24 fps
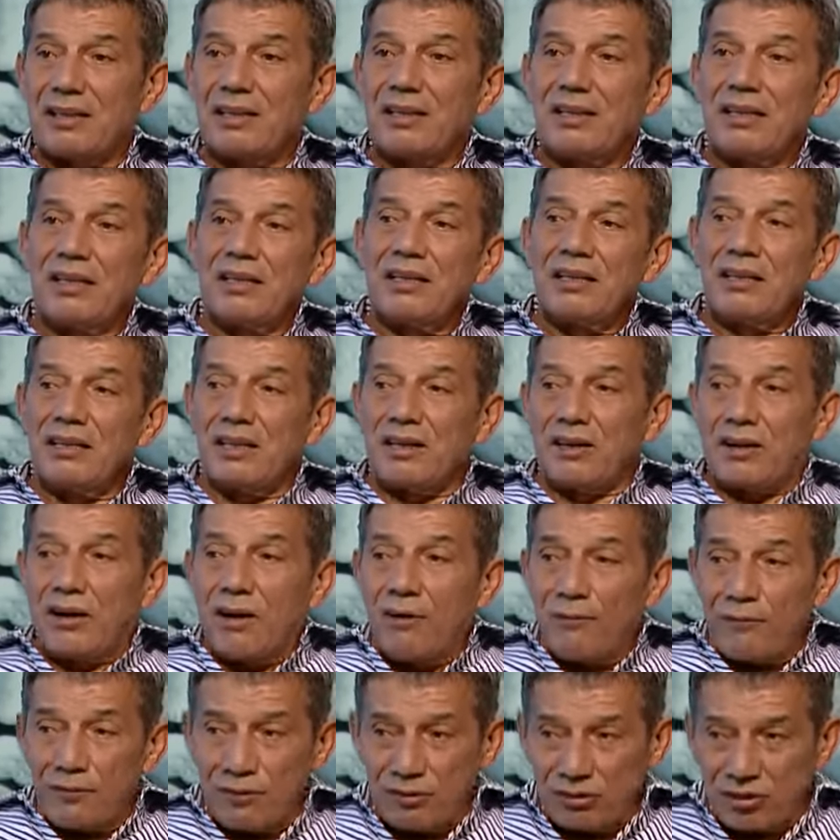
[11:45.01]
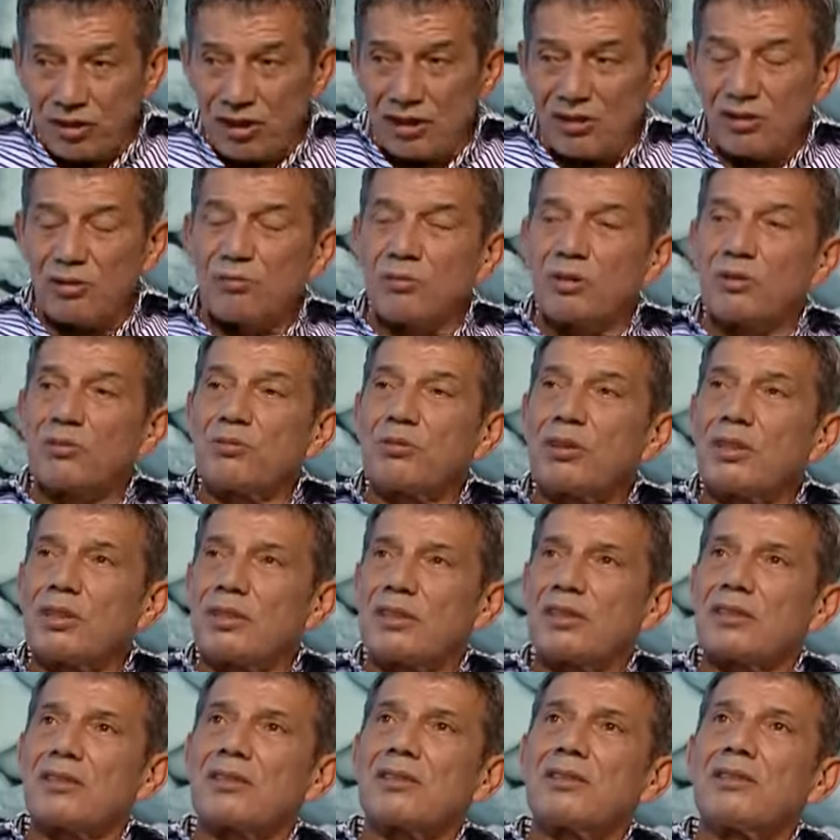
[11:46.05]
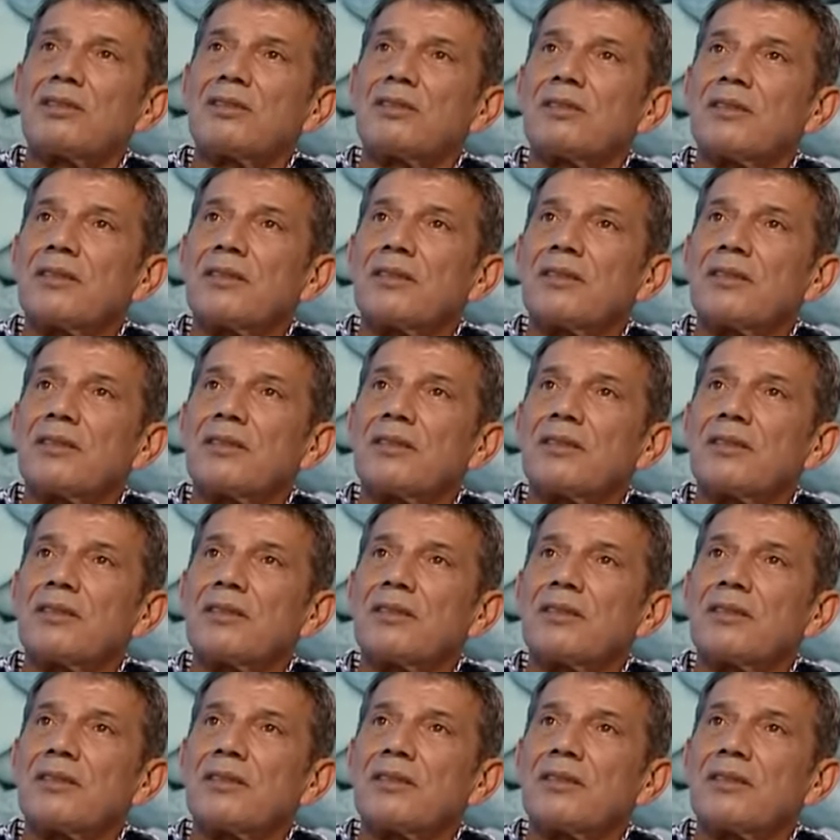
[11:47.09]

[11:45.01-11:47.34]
Mm. The confrontation with Wilkerson,